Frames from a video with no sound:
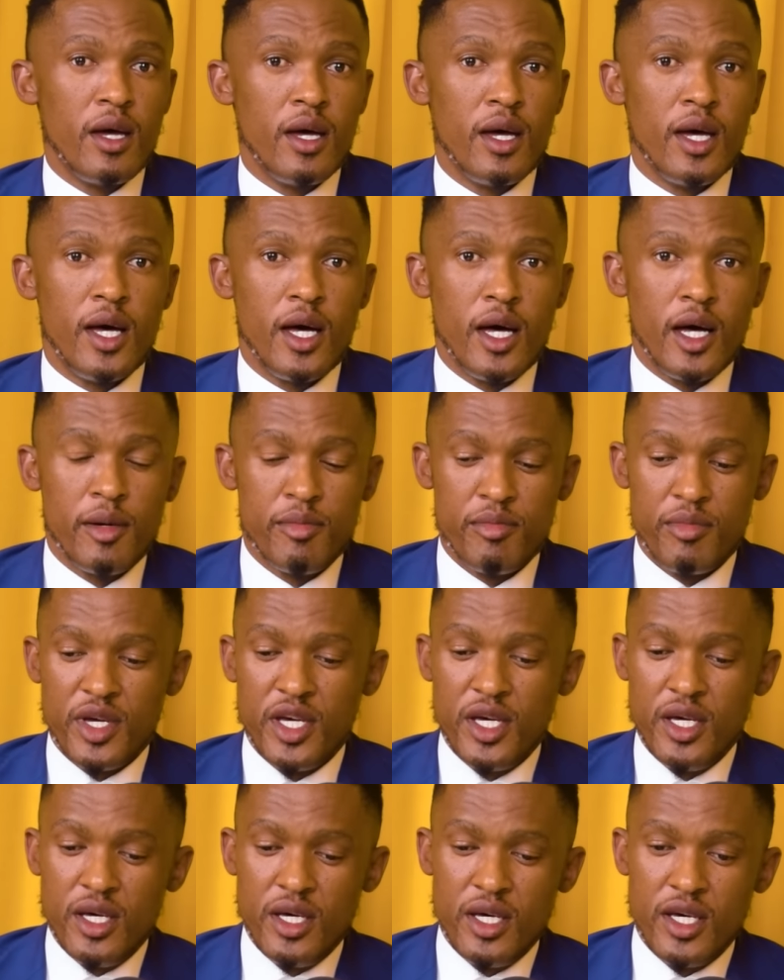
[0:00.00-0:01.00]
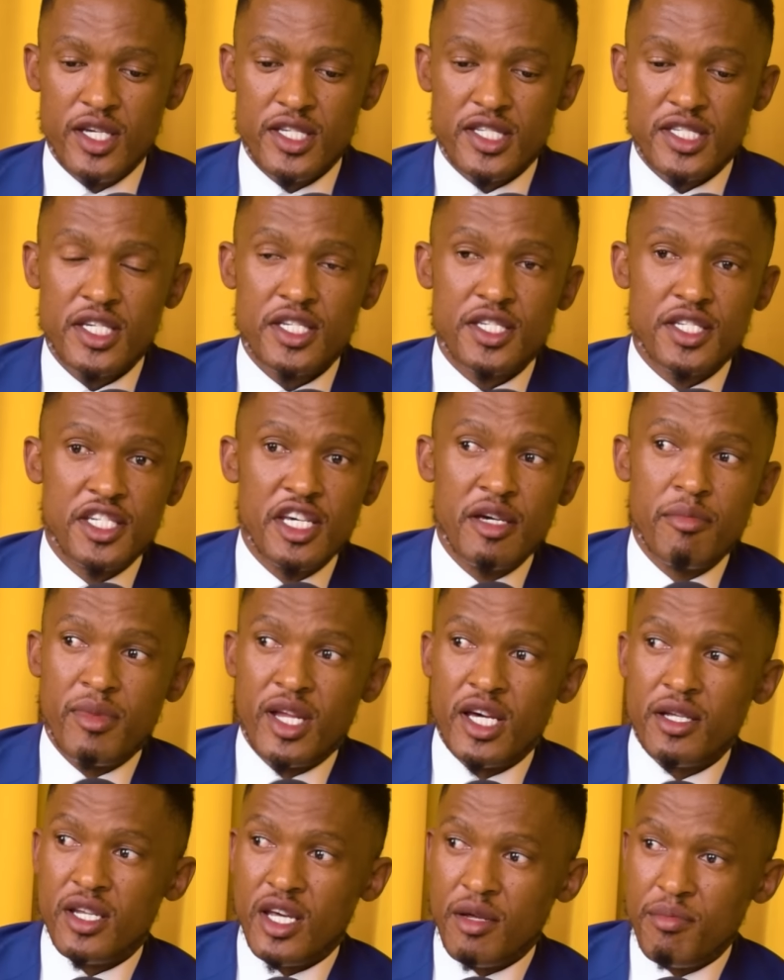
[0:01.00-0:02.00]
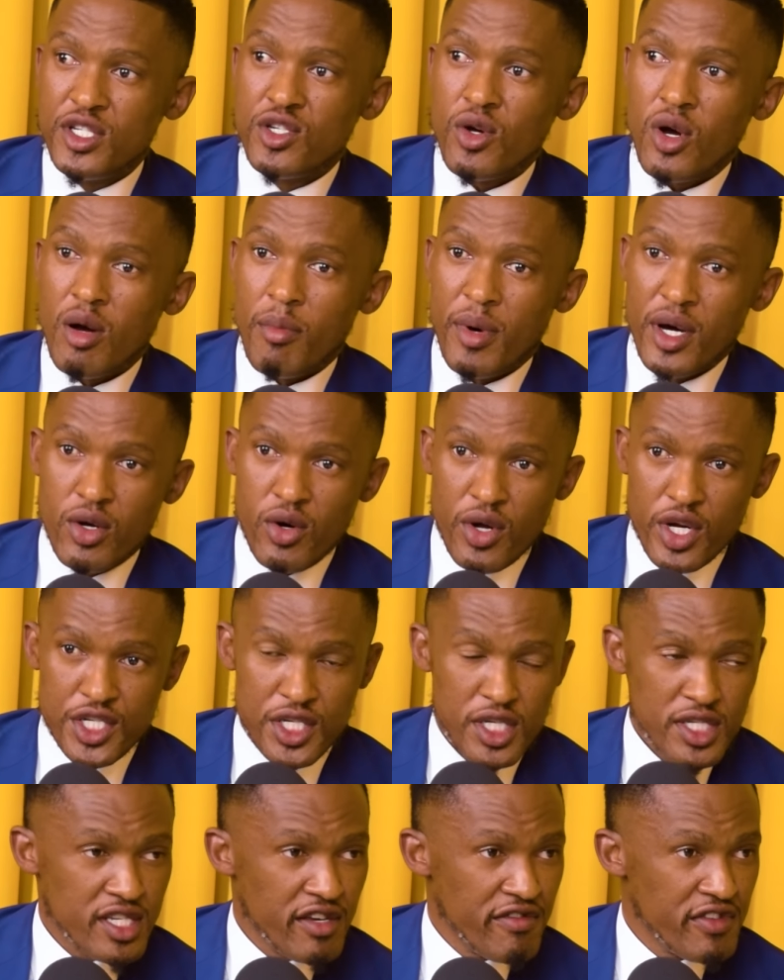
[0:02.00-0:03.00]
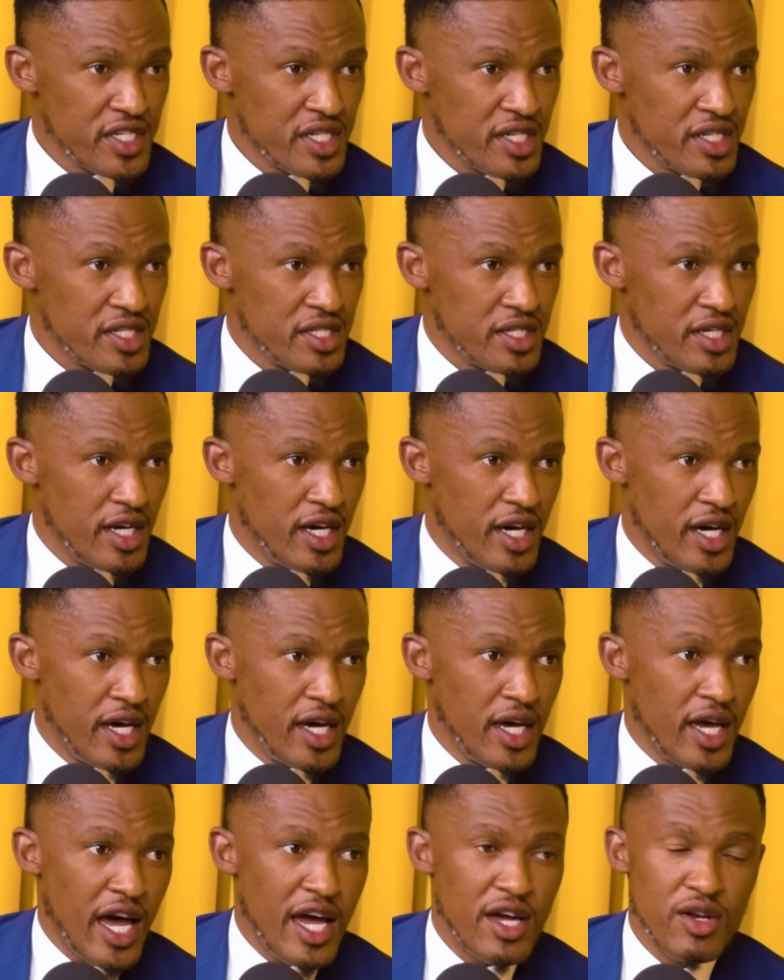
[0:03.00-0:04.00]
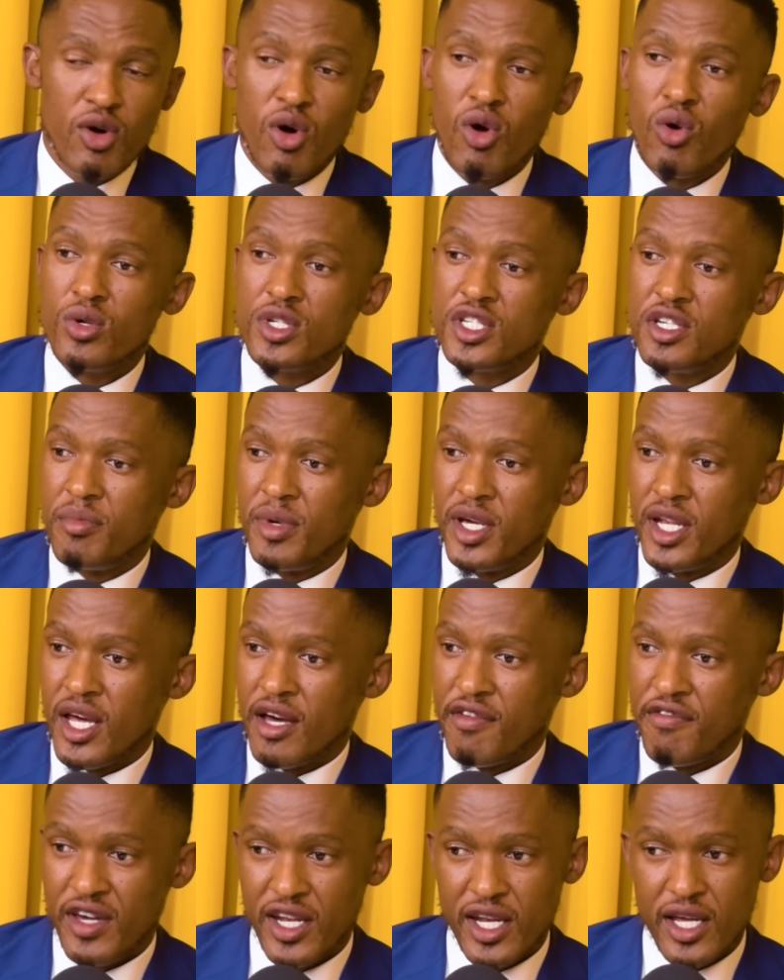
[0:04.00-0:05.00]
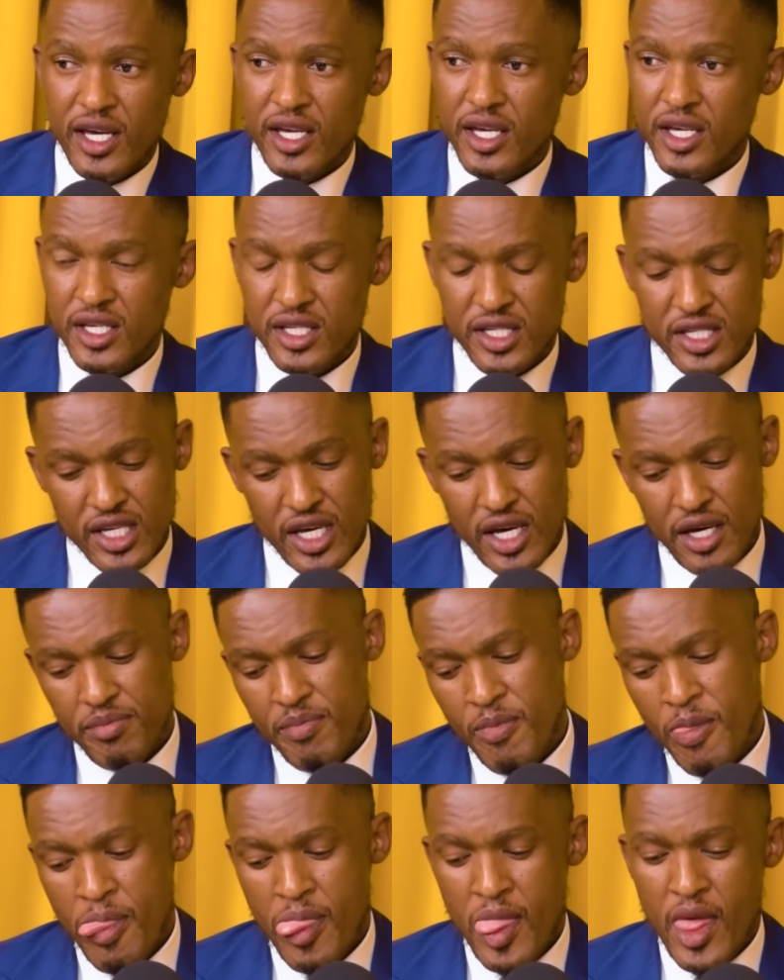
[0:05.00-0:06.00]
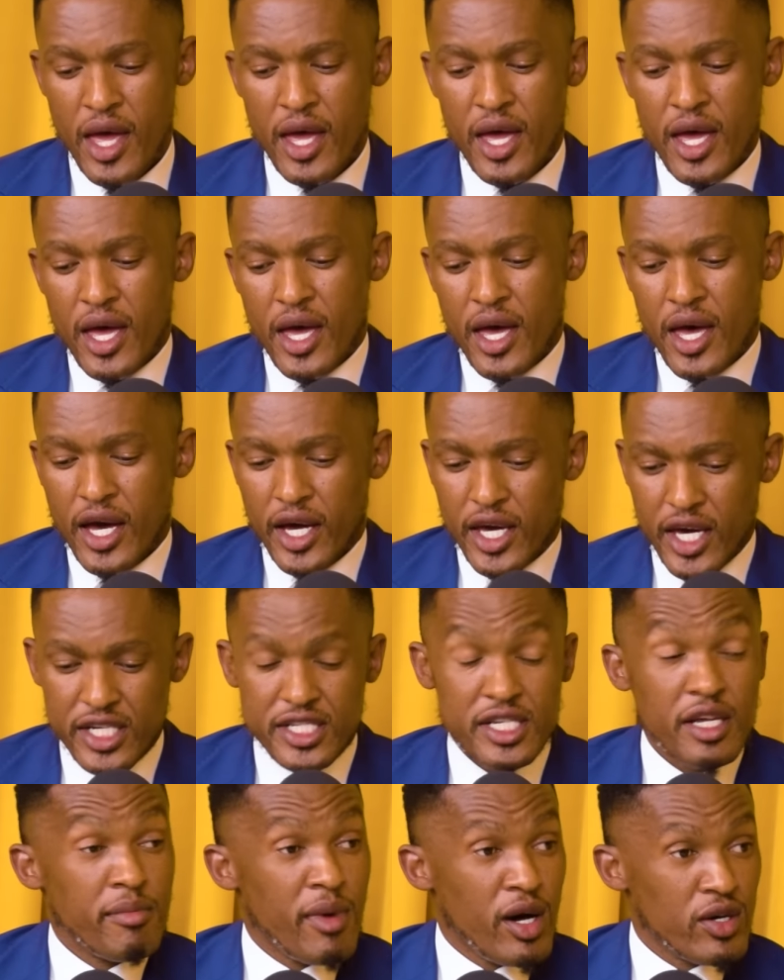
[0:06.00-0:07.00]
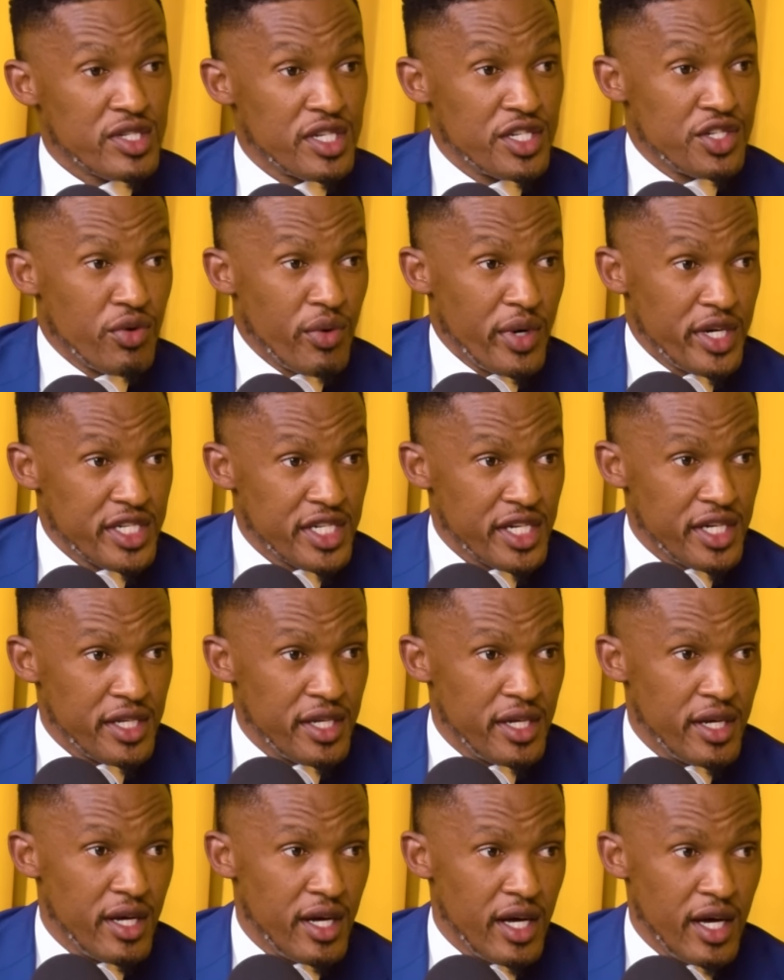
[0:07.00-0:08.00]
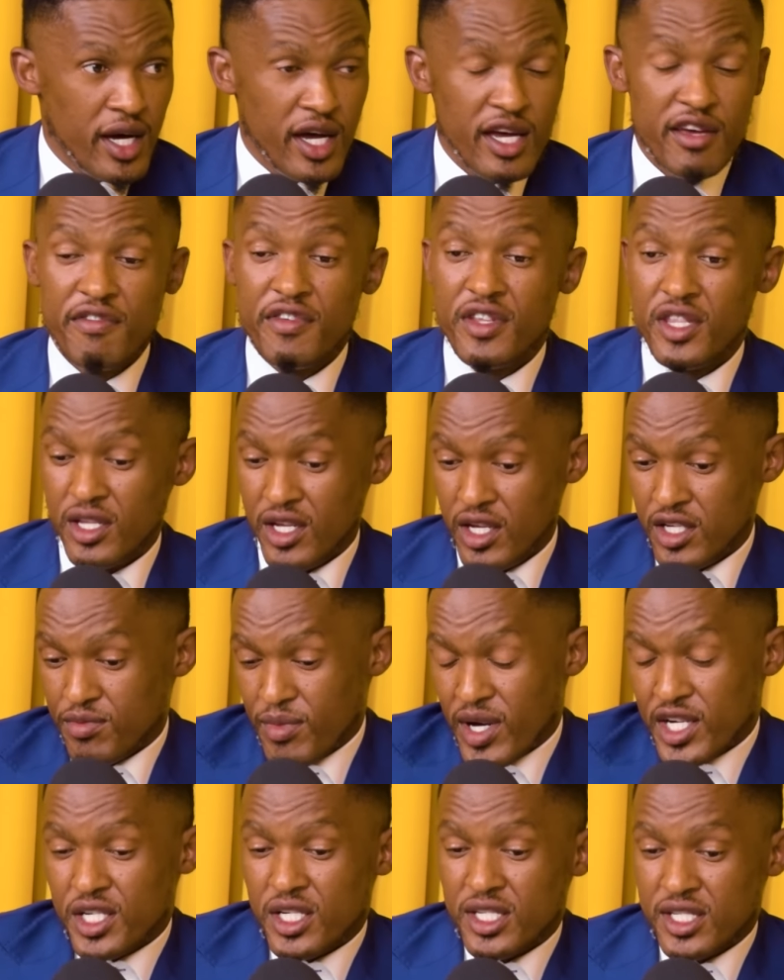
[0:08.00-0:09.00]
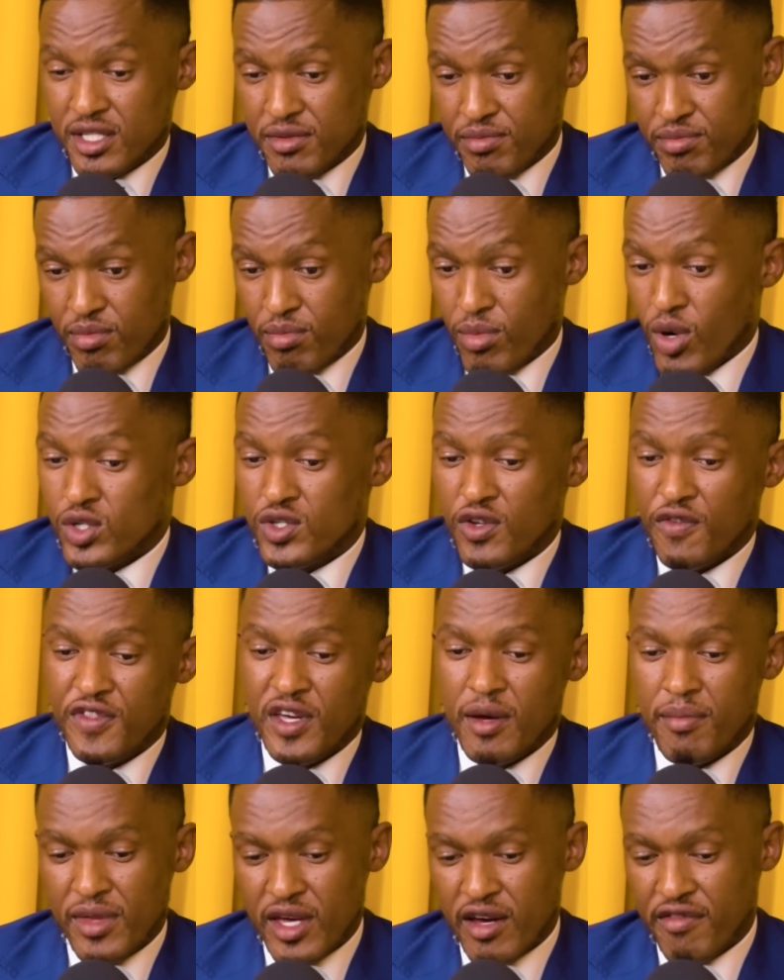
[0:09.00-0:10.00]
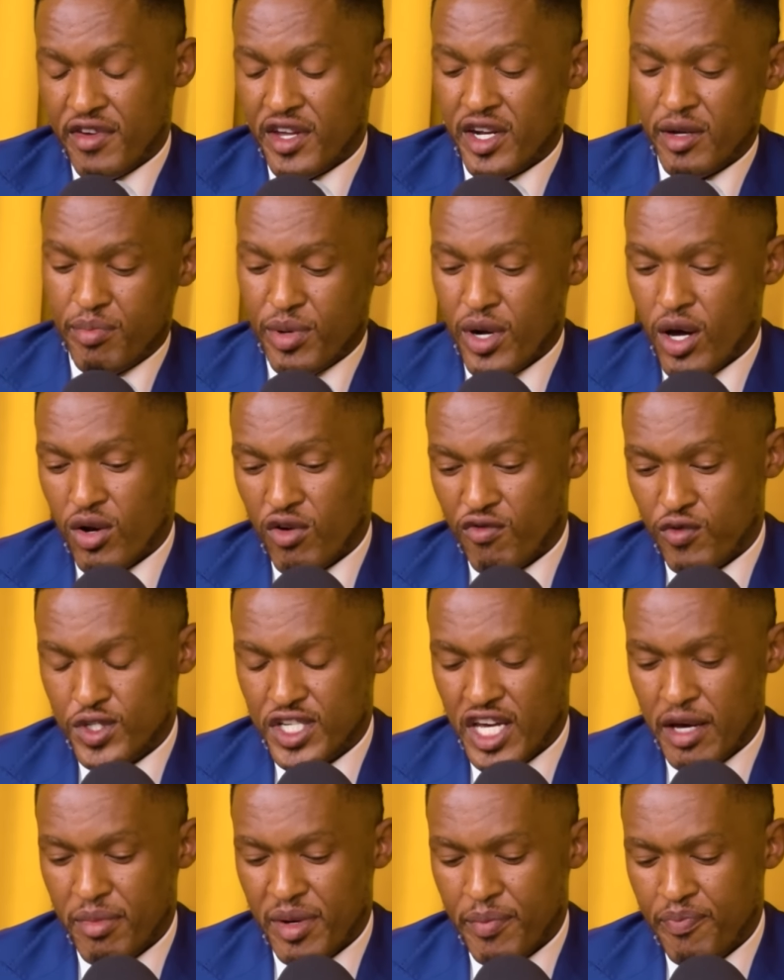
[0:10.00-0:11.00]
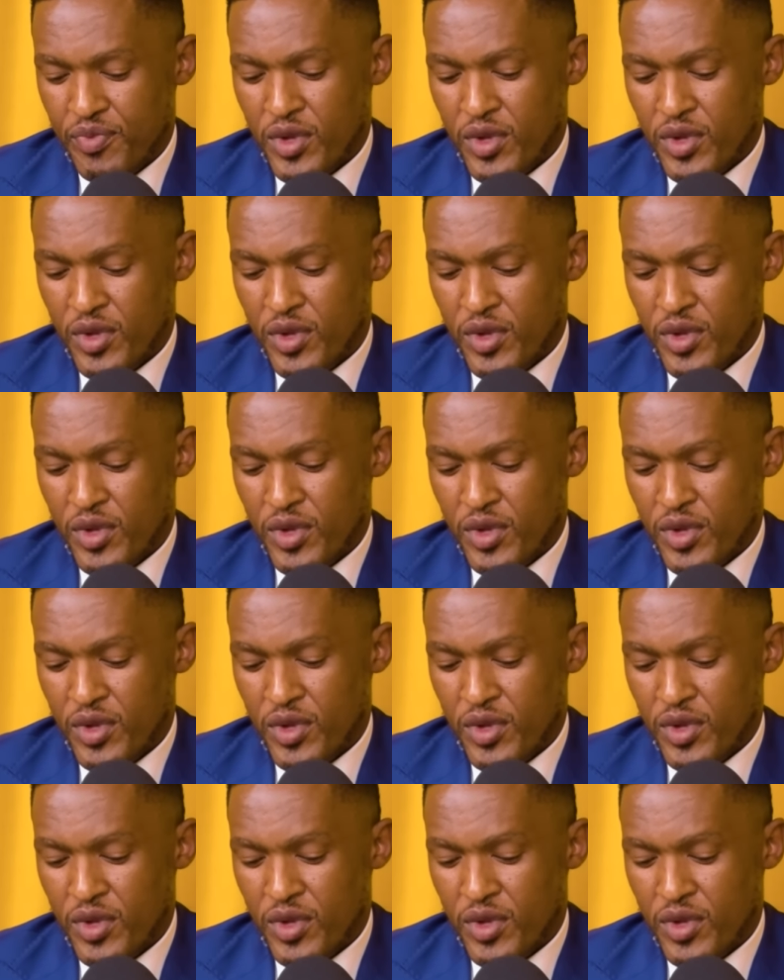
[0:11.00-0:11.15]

It's a system. Let me talk about correctional services. I know Gutimena Vele, it's a cat and mouse situation, even as much as most of them, they are very proud of Utemba.